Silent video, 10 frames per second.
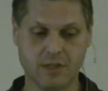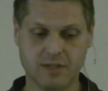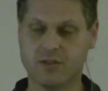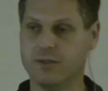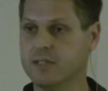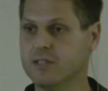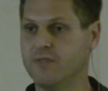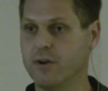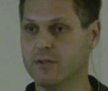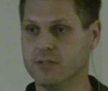So this is
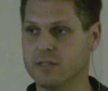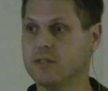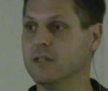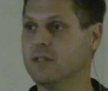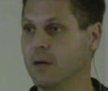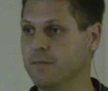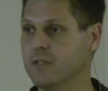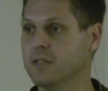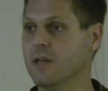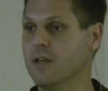very consistent. It's
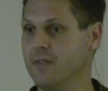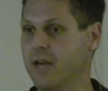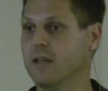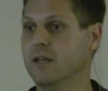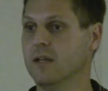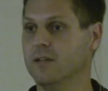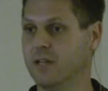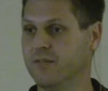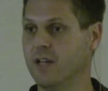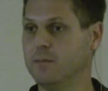obvious that the
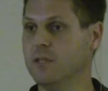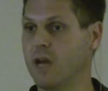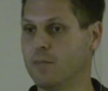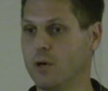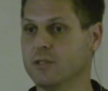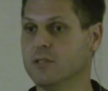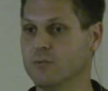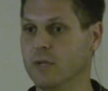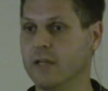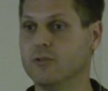development in hypoxia is
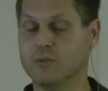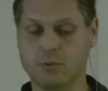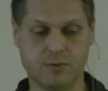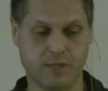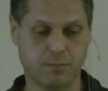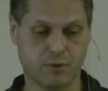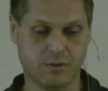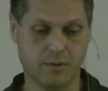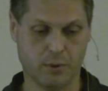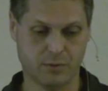related to nutrient inputs
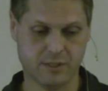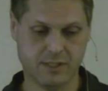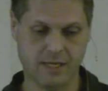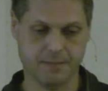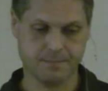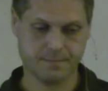to the Baltic Sea.